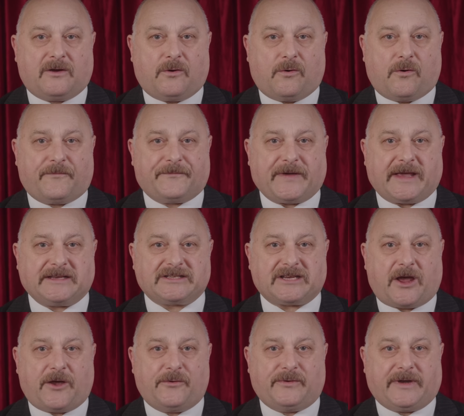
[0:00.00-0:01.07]
or face
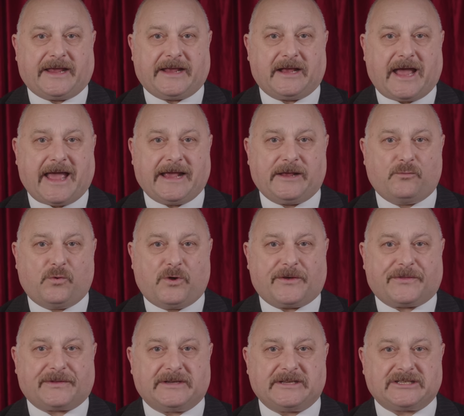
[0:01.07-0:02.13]
owning a
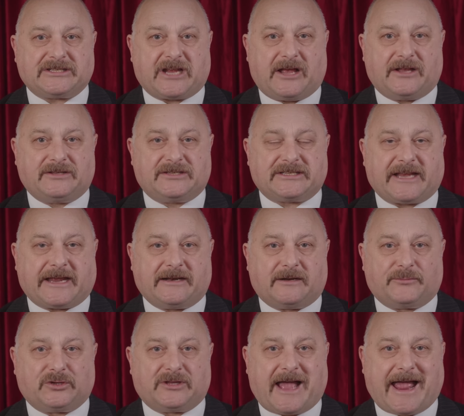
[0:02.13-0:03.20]
worthless,
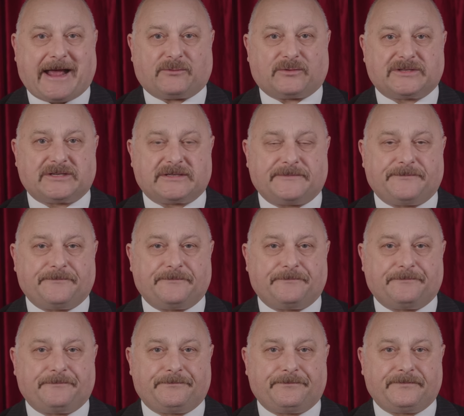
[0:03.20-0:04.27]
unsaleable house.
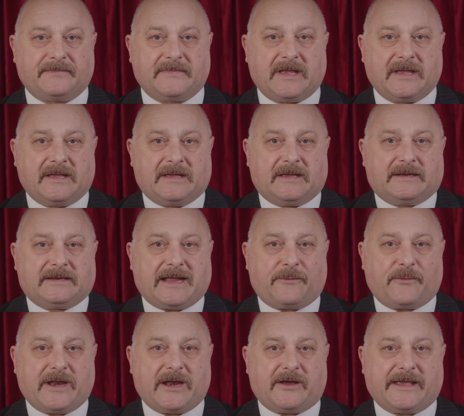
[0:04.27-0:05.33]
Now,
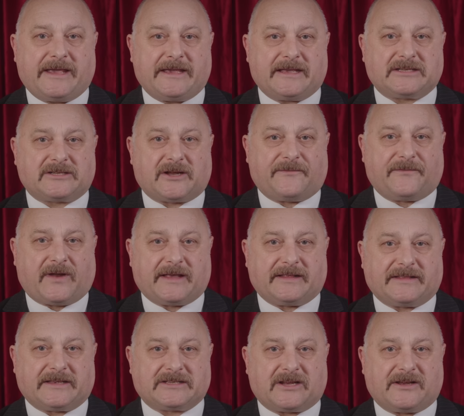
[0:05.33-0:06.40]
when I hear stuff like
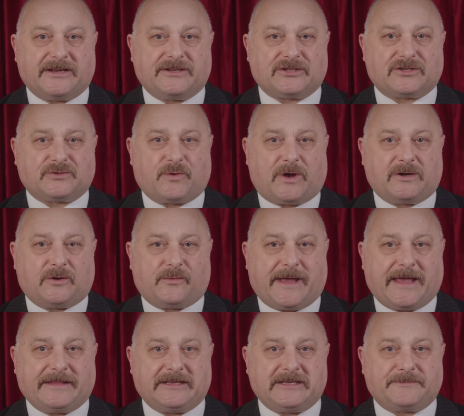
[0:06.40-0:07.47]
this, I just wonder
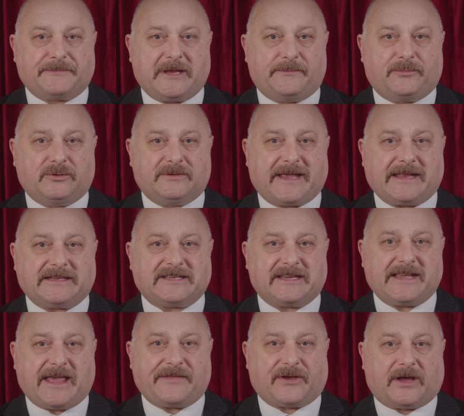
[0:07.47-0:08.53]
where these people get
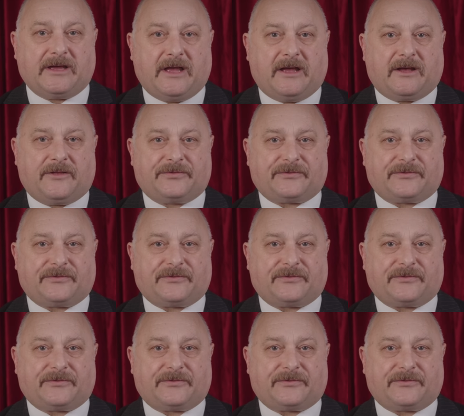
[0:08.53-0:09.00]
together and